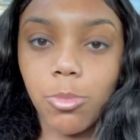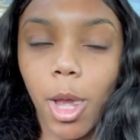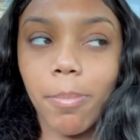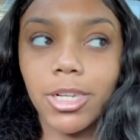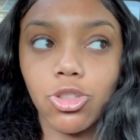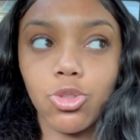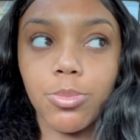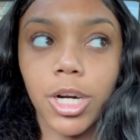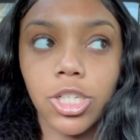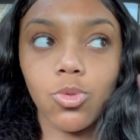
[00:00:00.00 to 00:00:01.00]
might be two
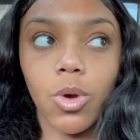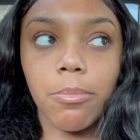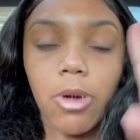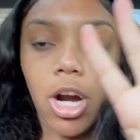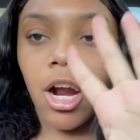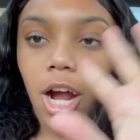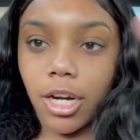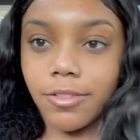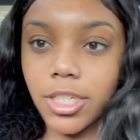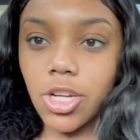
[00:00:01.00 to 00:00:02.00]
parts, one part. I
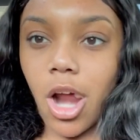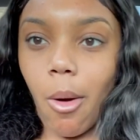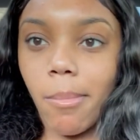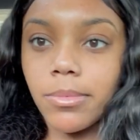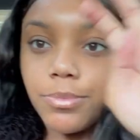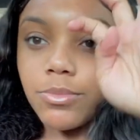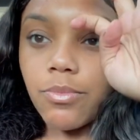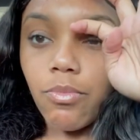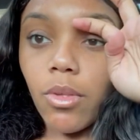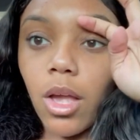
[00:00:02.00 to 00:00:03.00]
don't really know.
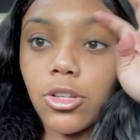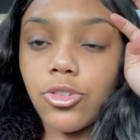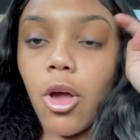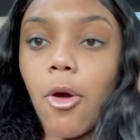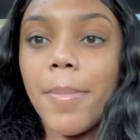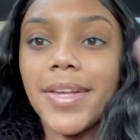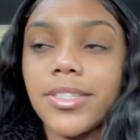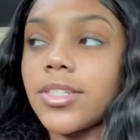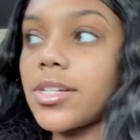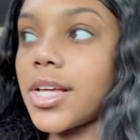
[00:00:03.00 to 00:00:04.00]
So
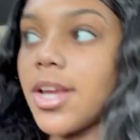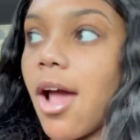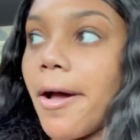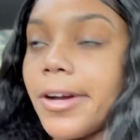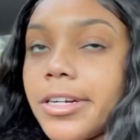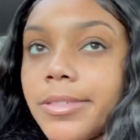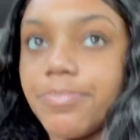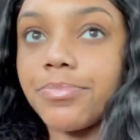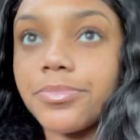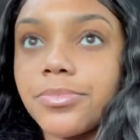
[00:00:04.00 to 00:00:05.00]
basically,
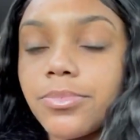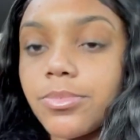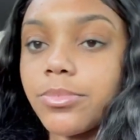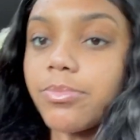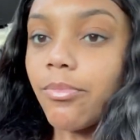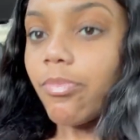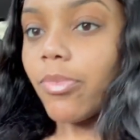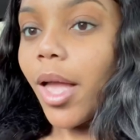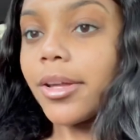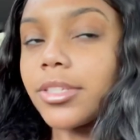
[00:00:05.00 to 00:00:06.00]
um,
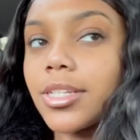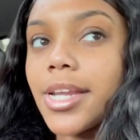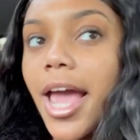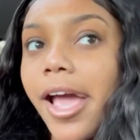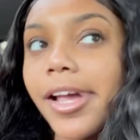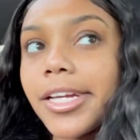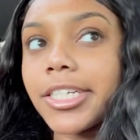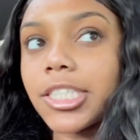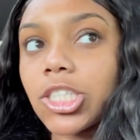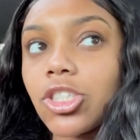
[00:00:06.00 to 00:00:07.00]

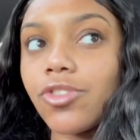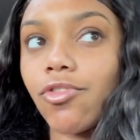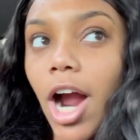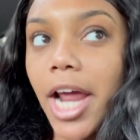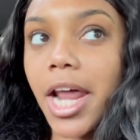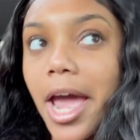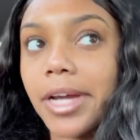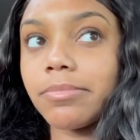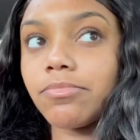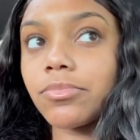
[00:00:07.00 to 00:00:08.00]
today is Friday